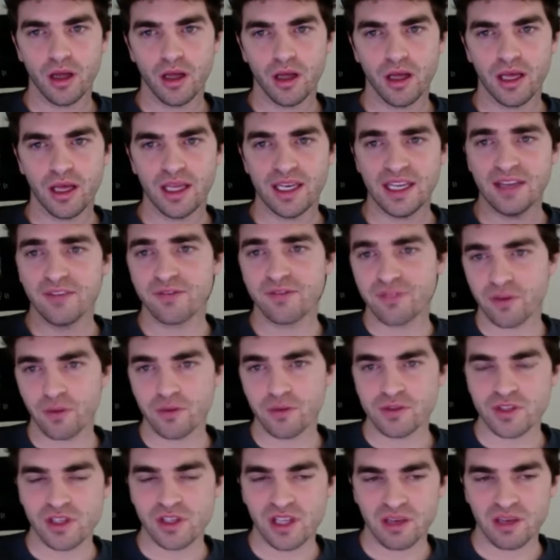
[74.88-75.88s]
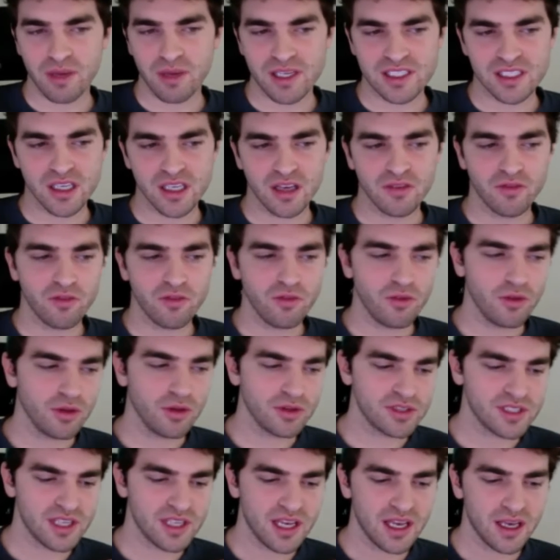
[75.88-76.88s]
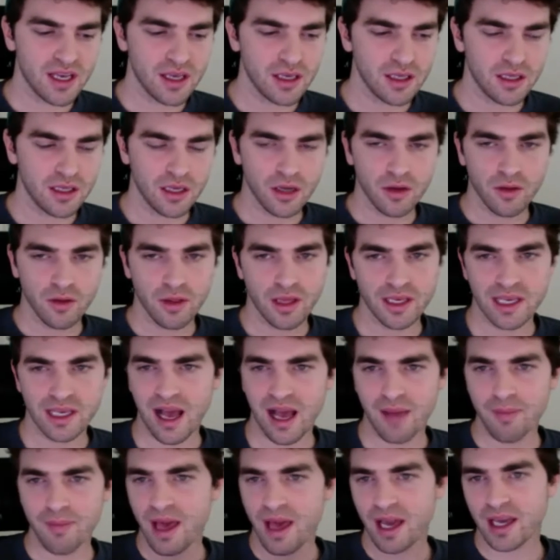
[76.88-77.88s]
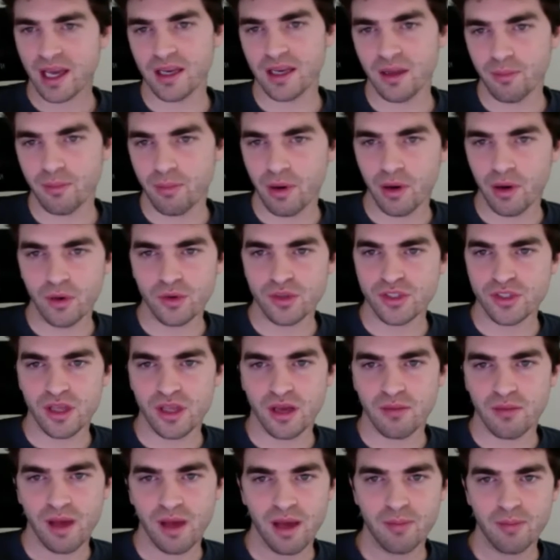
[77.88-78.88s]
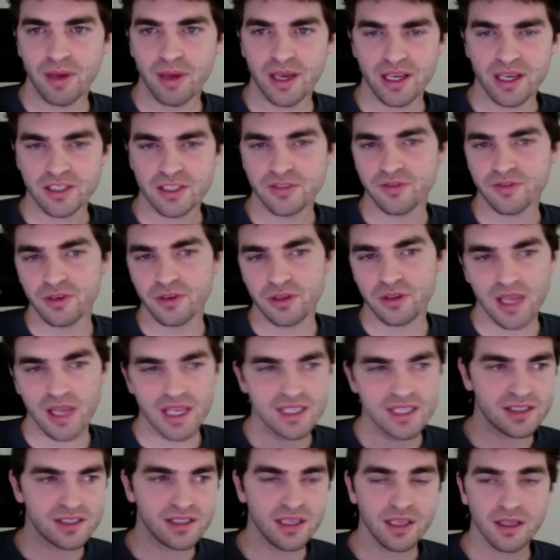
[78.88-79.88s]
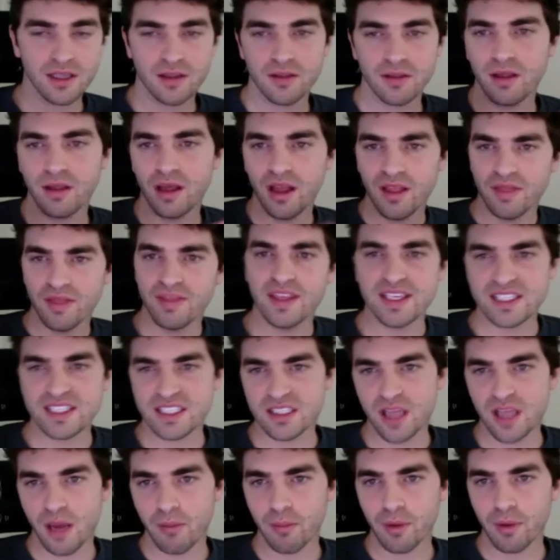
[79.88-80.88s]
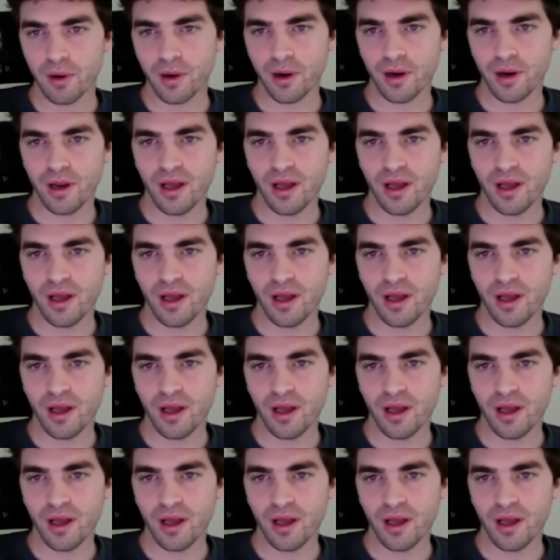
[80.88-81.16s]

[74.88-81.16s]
an influencer like myself will say, like, I'm not going to post on my page for less than this number.